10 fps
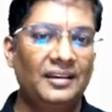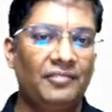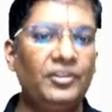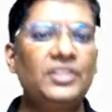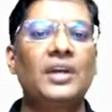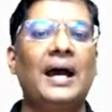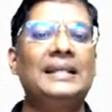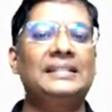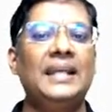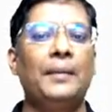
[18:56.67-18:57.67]
Which
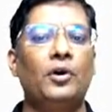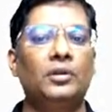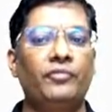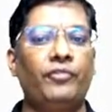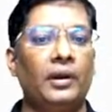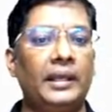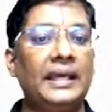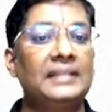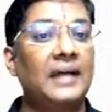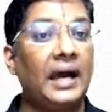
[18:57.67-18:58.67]
acid among the following
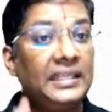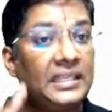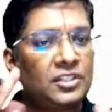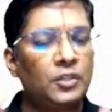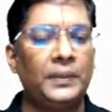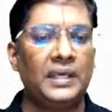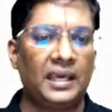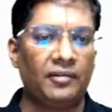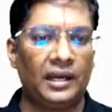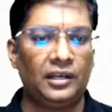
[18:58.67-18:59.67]
has the highest
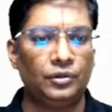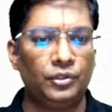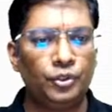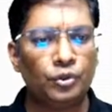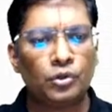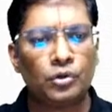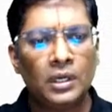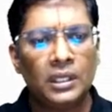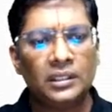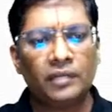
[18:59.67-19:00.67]
pKa value? You know
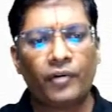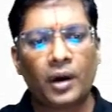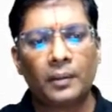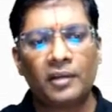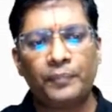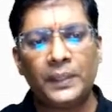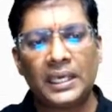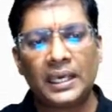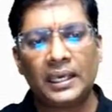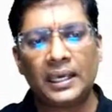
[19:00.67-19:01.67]
the formula of
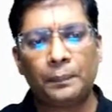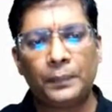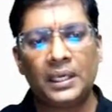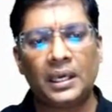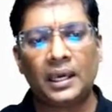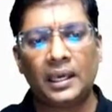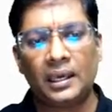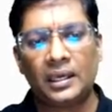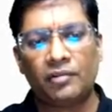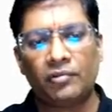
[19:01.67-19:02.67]
pKa.
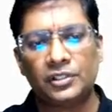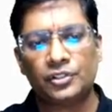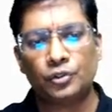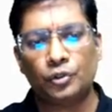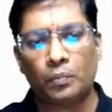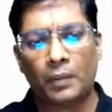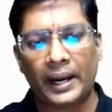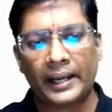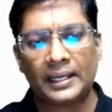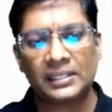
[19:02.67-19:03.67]
pKa equals to
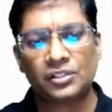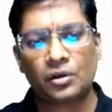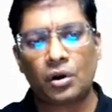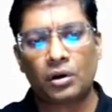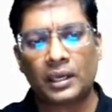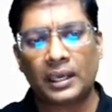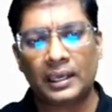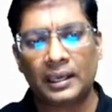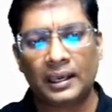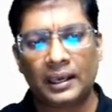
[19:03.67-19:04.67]
minus log
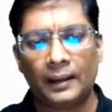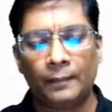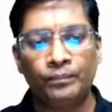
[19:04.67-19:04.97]
Ka.